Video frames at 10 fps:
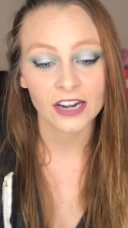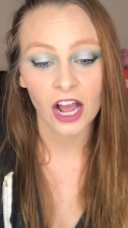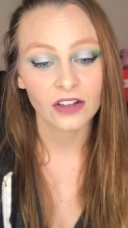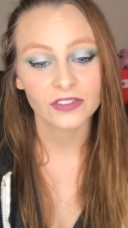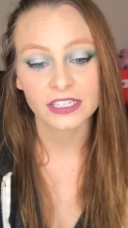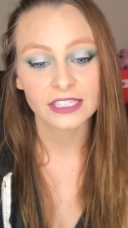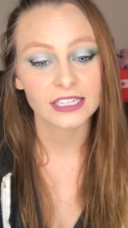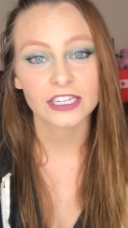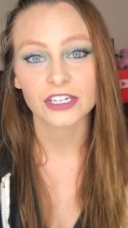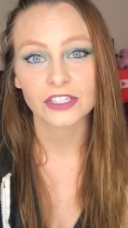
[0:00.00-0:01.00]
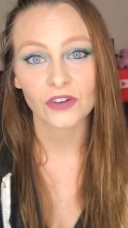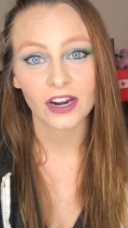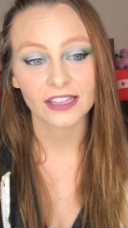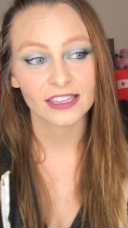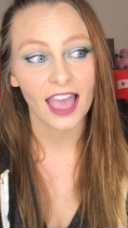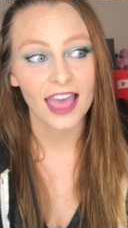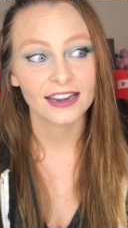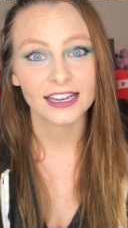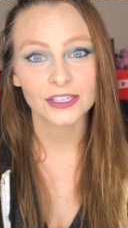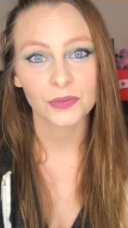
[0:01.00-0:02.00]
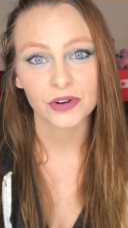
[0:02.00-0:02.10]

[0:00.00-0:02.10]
and obviously Chris Rock at the end is